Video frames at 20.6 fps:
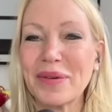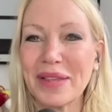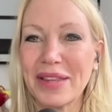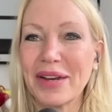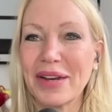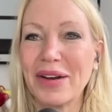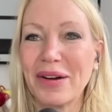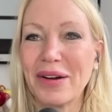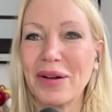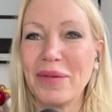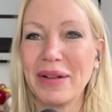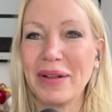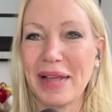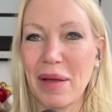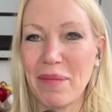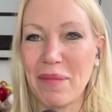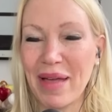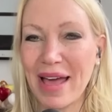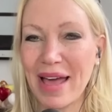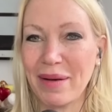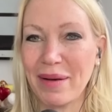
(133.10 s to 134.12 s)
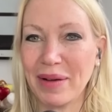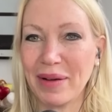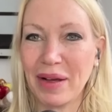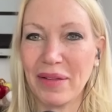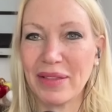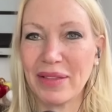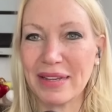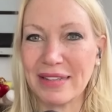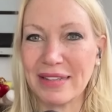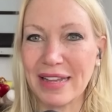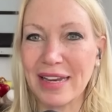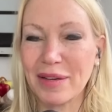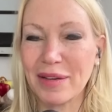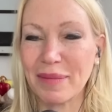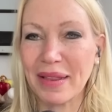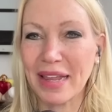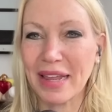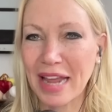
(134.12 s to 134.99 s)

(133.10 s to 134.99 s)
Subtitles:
what the girl will get mad about, the sentiment.